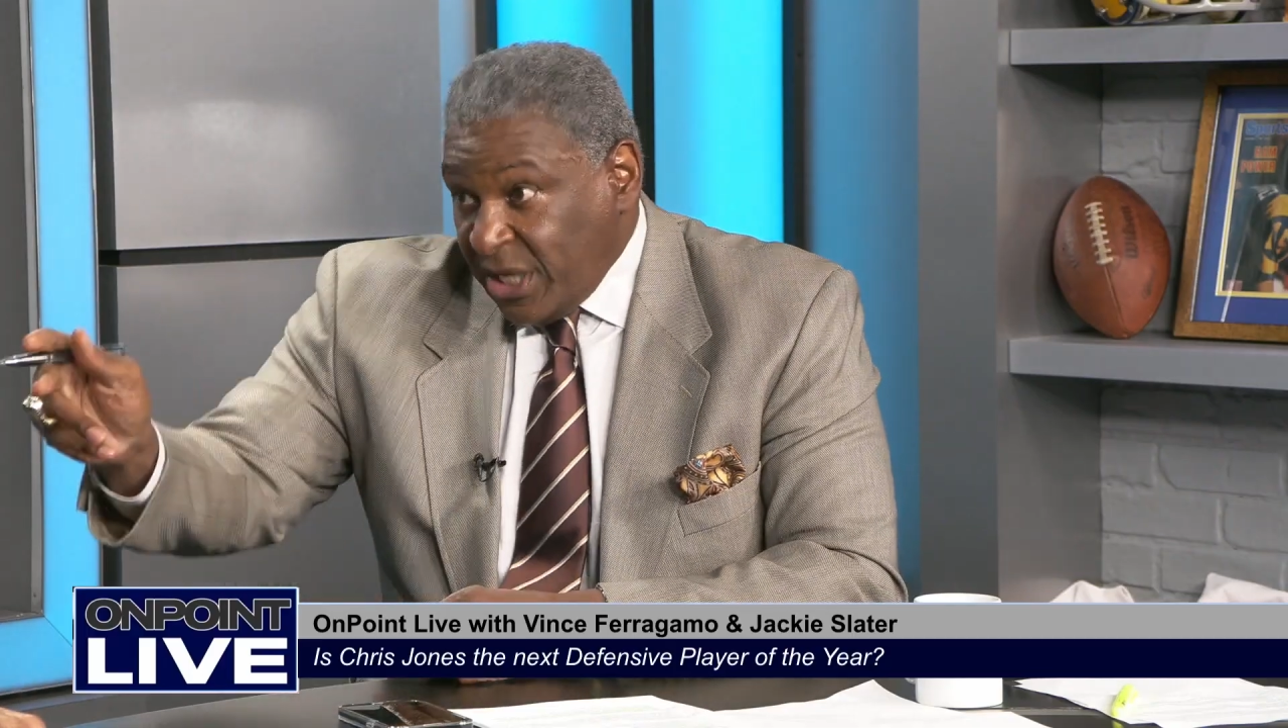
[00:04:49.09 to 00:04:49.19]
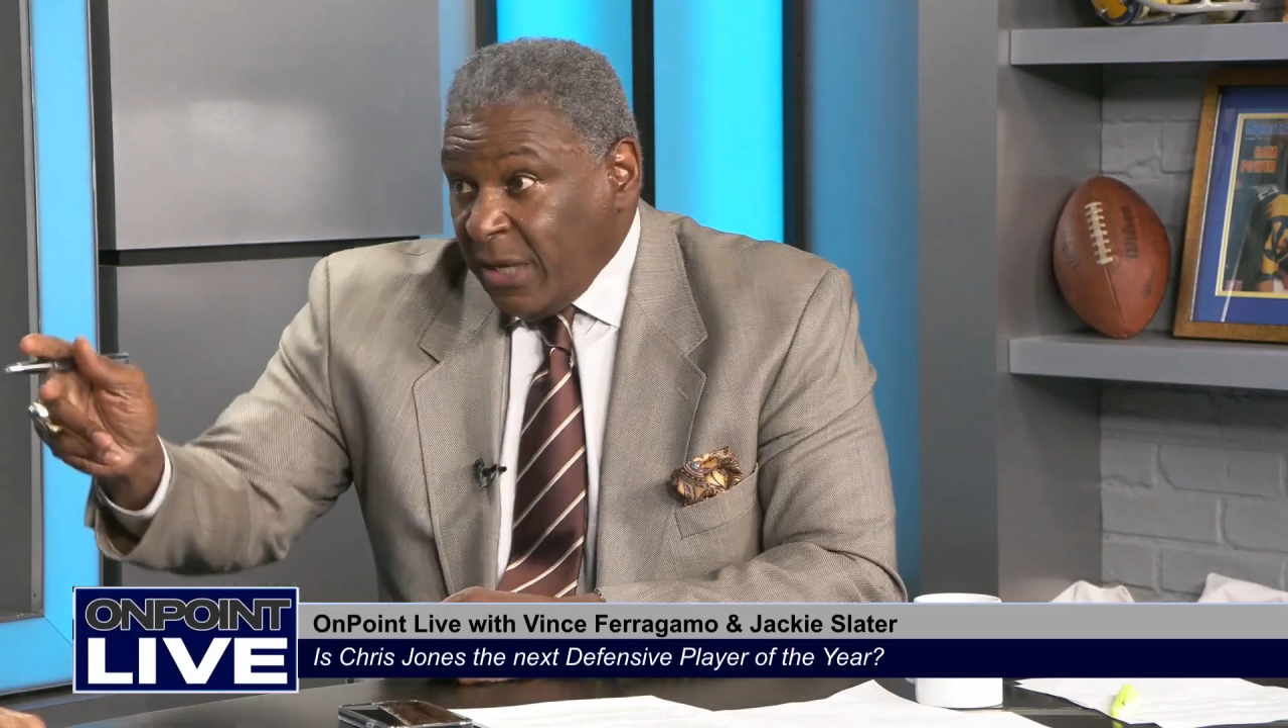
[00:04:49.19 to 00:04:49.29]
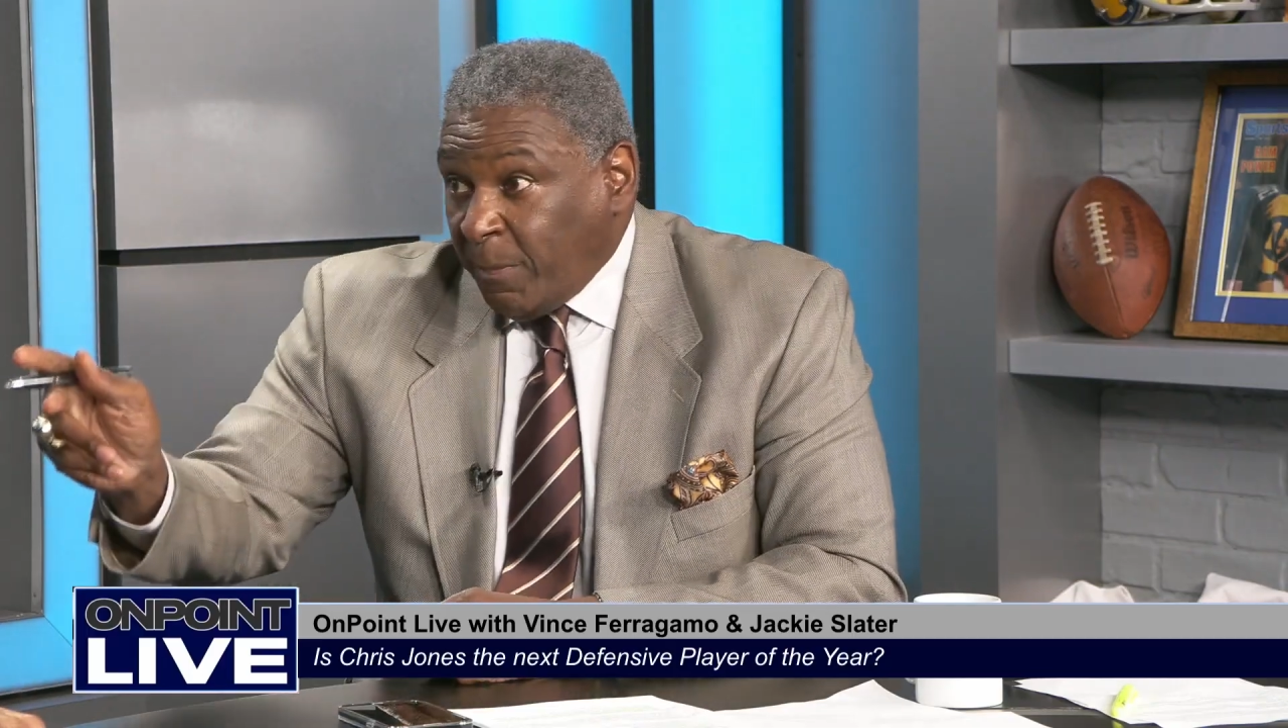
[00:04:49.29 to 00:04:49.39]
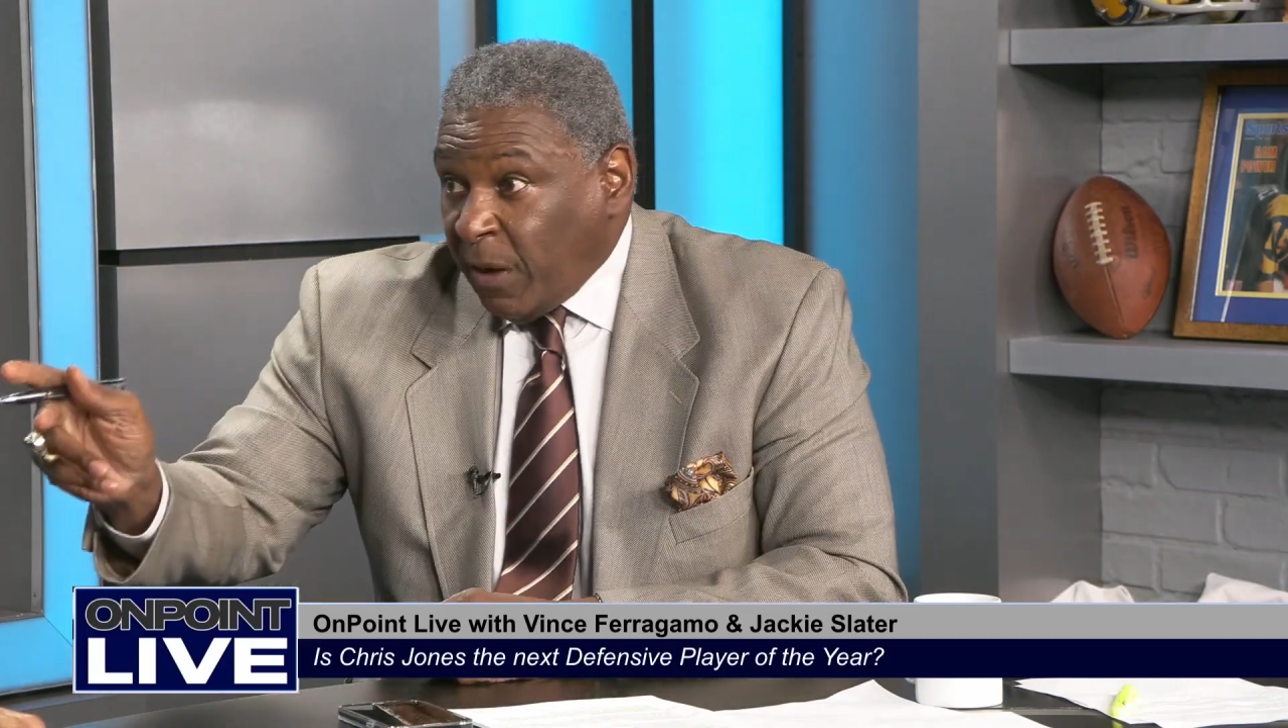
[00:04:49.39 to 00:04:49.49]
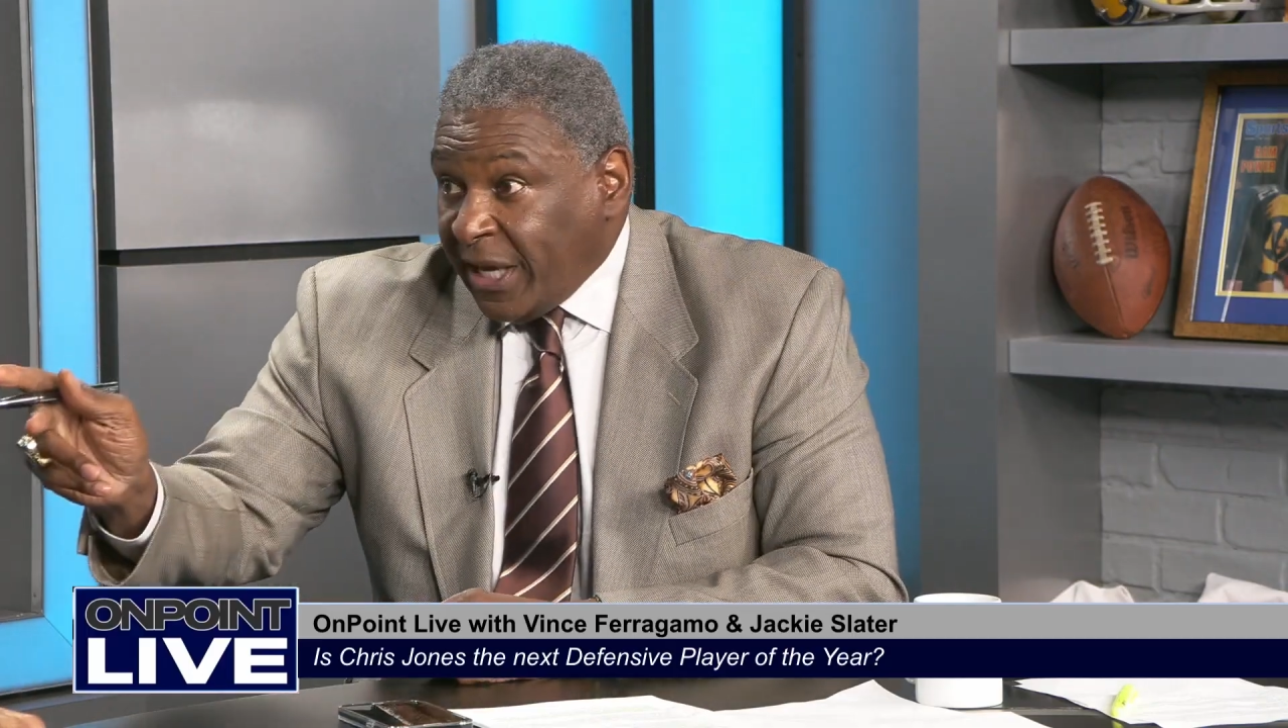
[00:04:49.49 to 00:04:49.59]
him
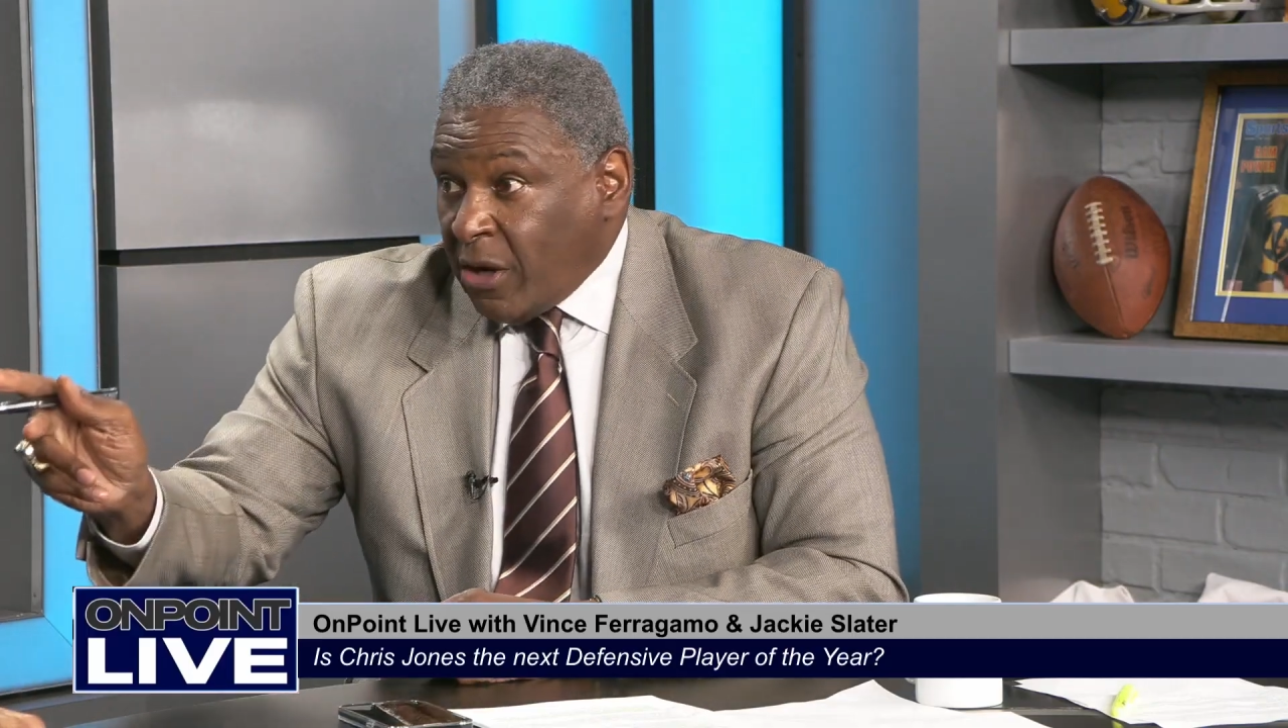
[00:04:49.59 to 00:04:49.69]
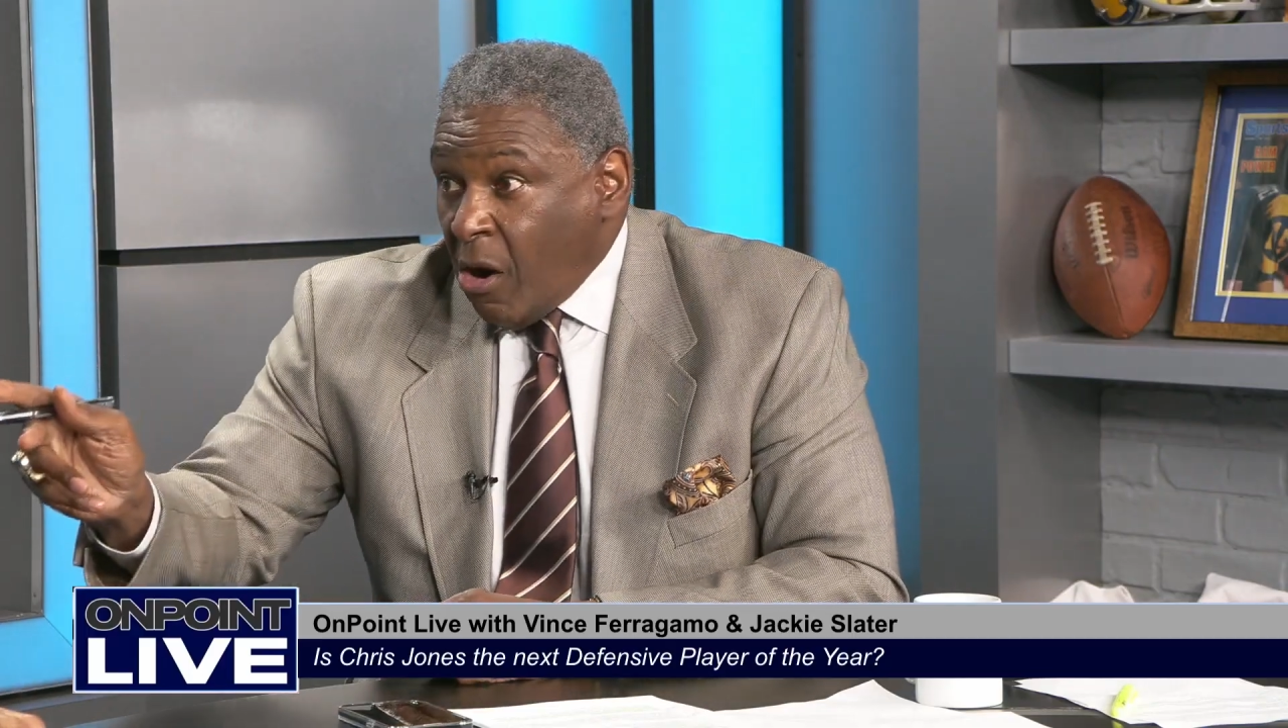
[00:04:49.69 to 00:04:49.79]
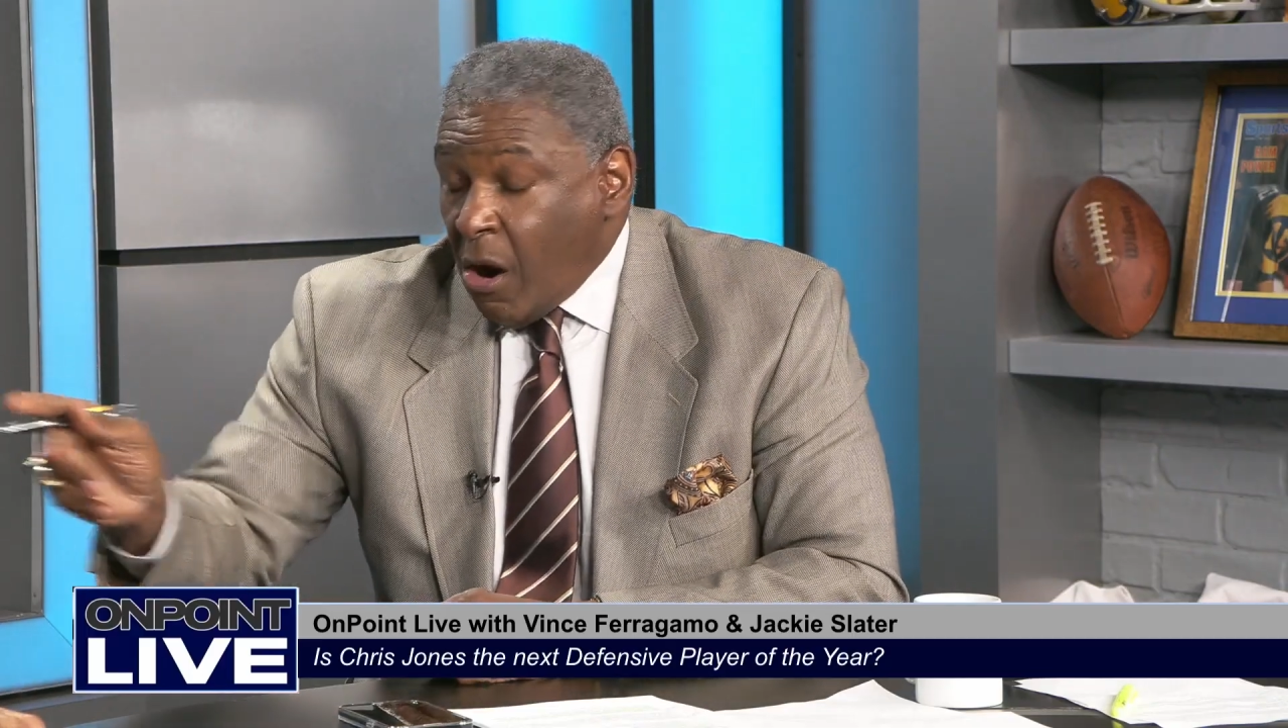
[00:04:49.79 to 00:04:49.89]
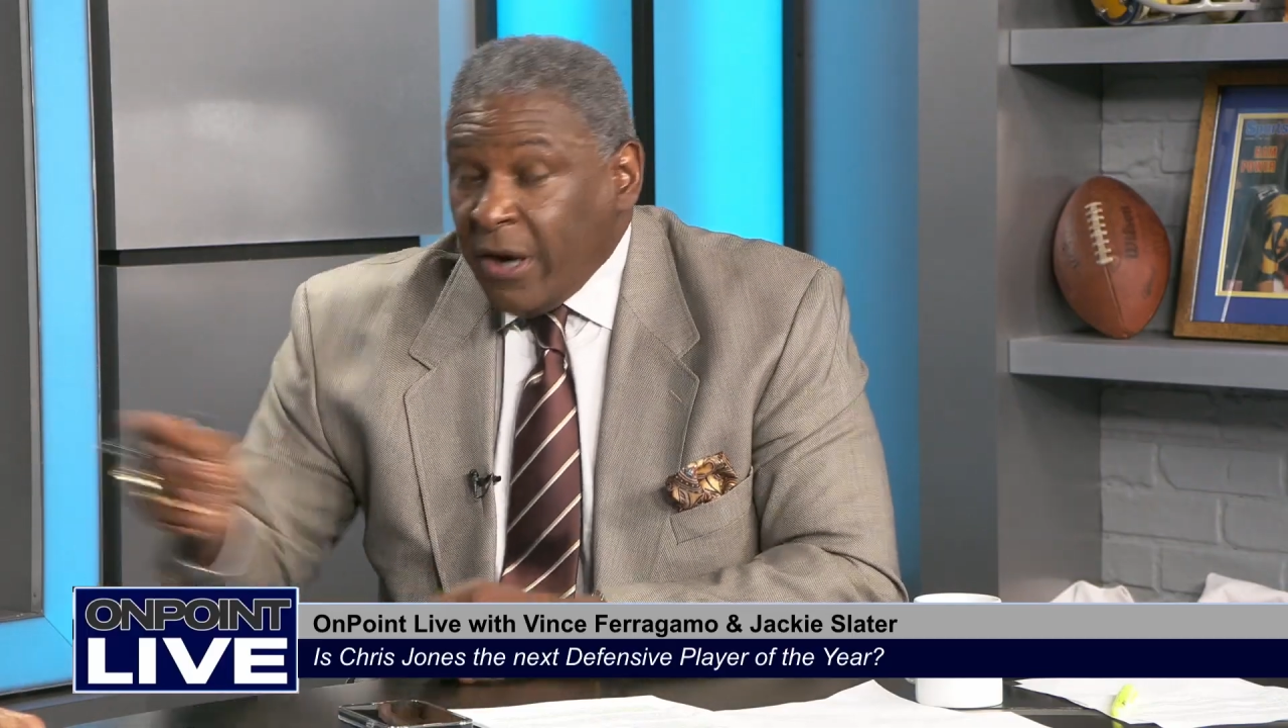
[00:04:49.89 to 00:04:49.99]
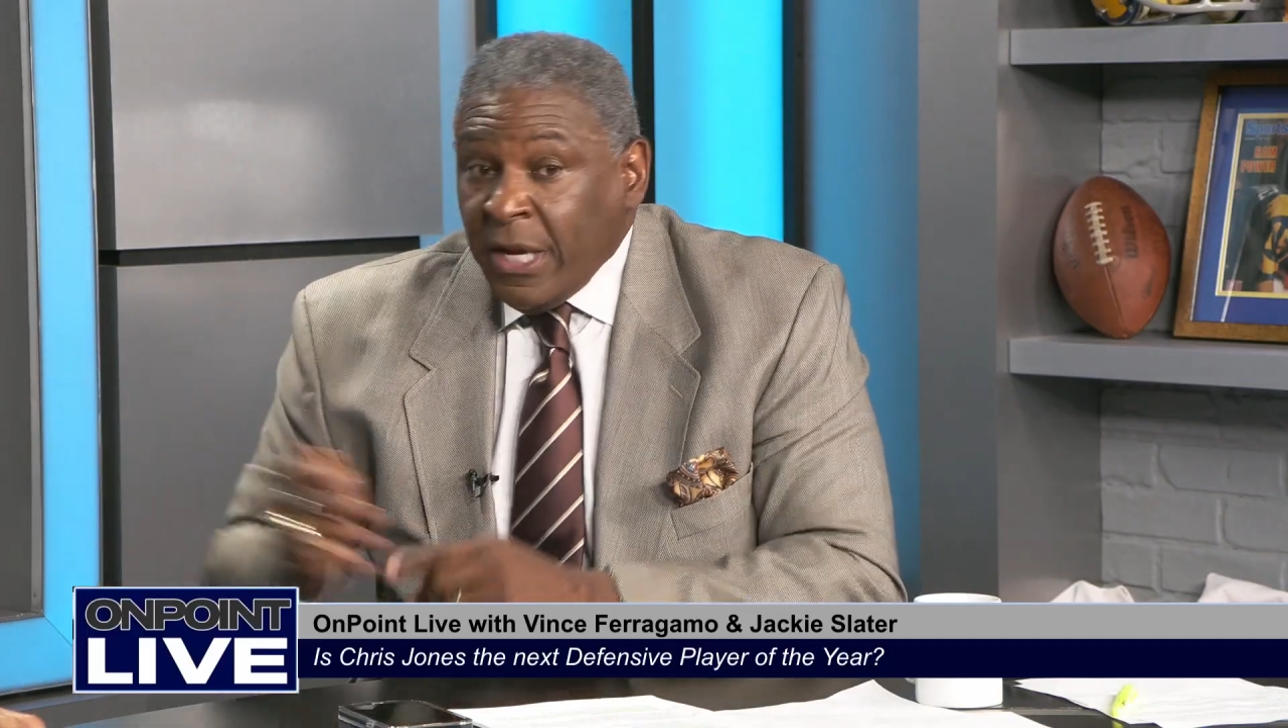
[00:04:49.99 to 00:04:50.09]
play
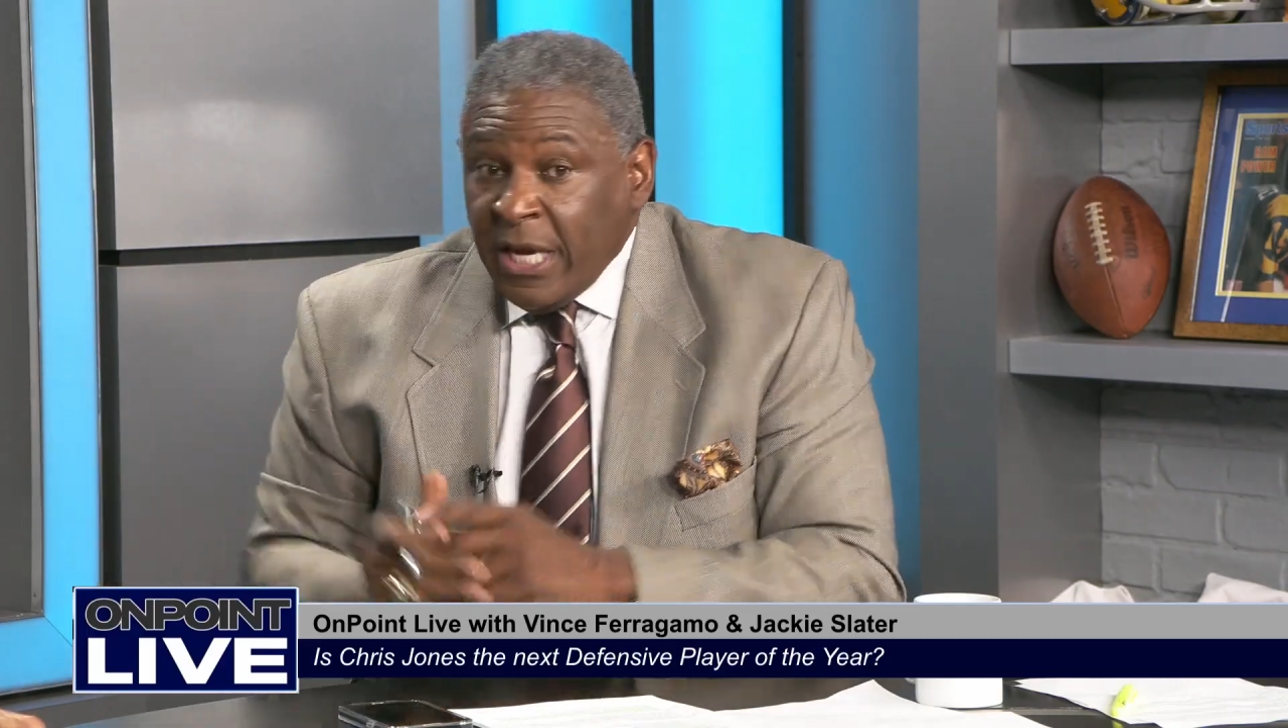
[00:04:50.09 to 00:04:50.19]
guard